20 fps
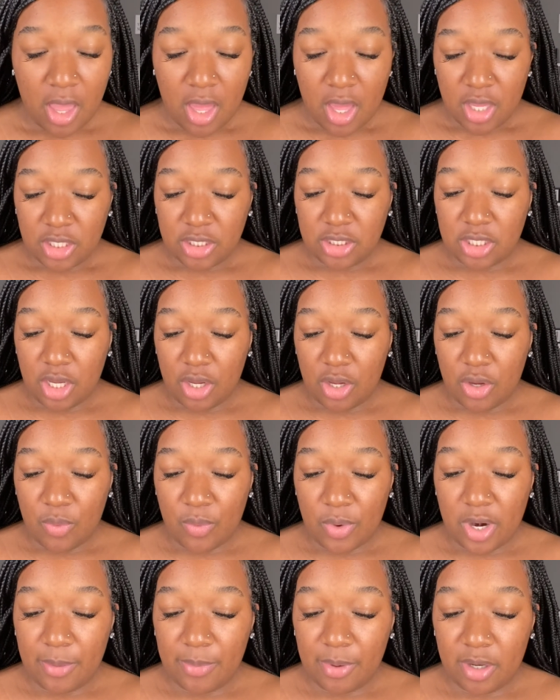So, what
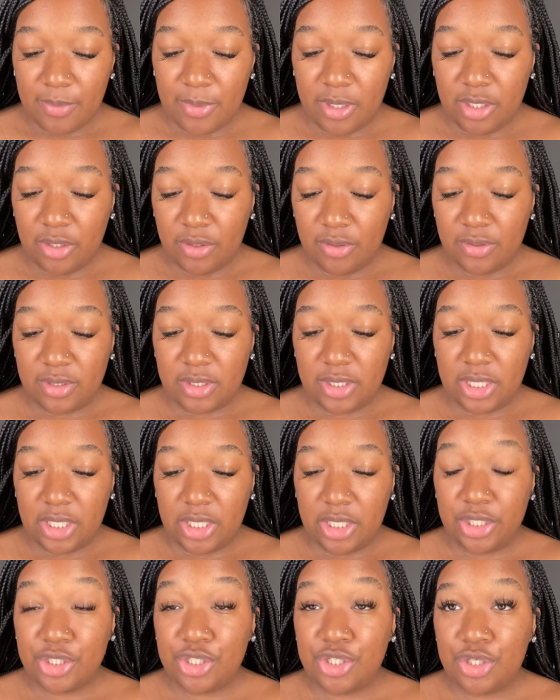I'm going to be
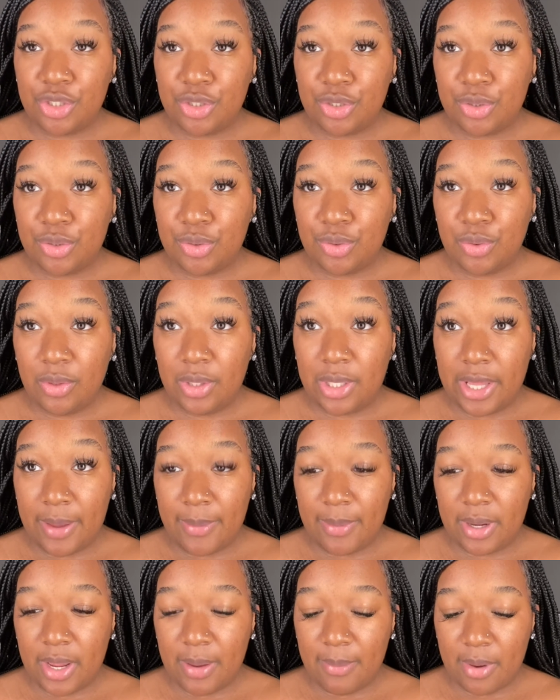using to
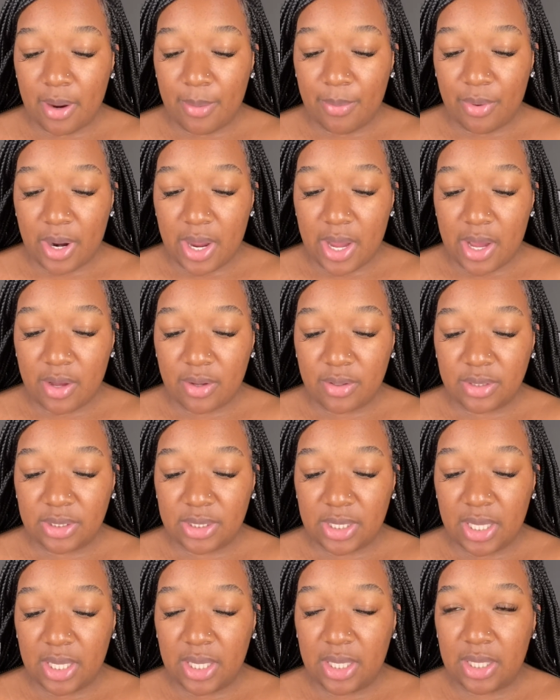laminate my brows
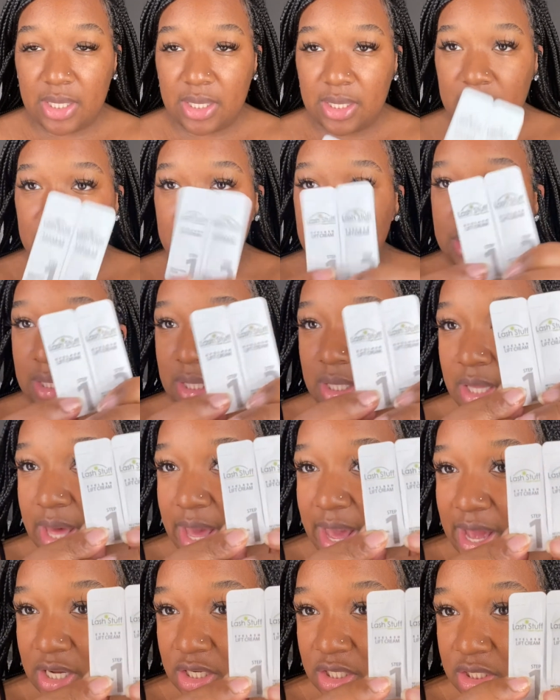is the
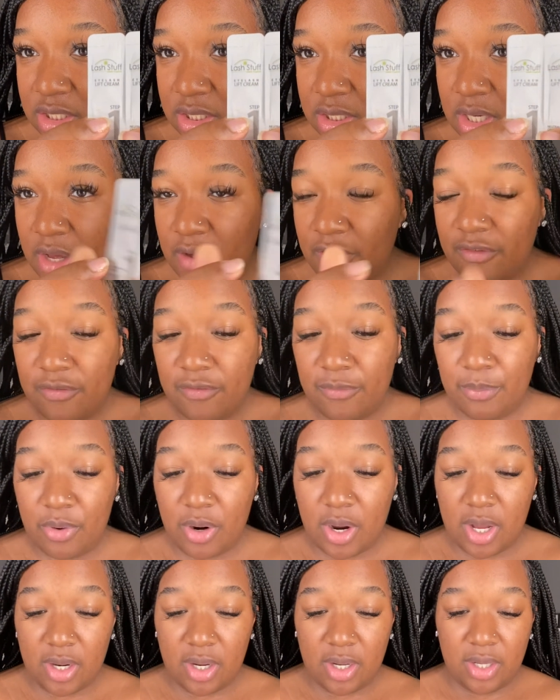Lash Stuff
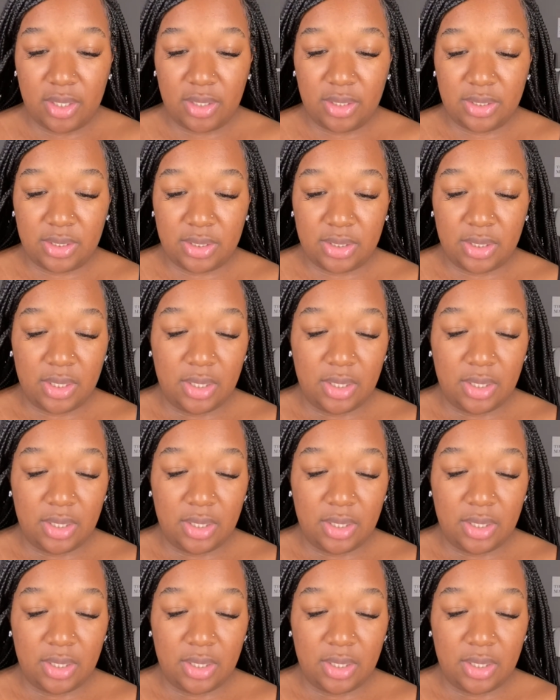products.